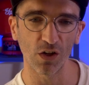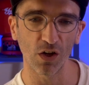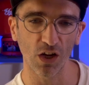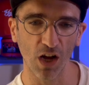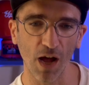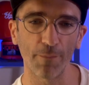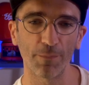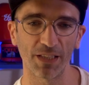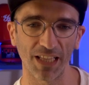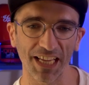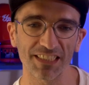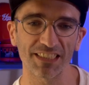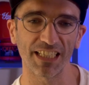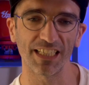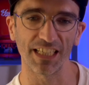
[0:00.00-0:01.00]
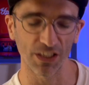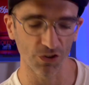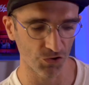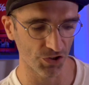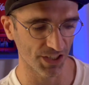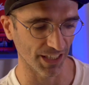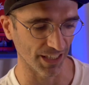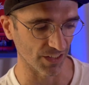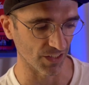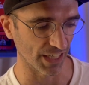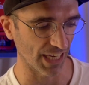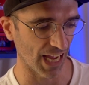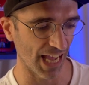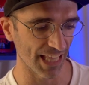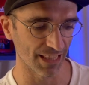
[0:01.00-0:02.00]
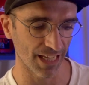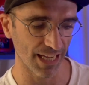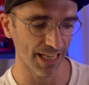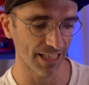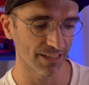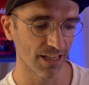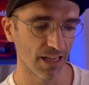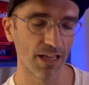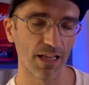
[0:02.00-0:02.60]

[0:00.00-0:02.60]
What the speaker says: complex and interesting. Like, I liked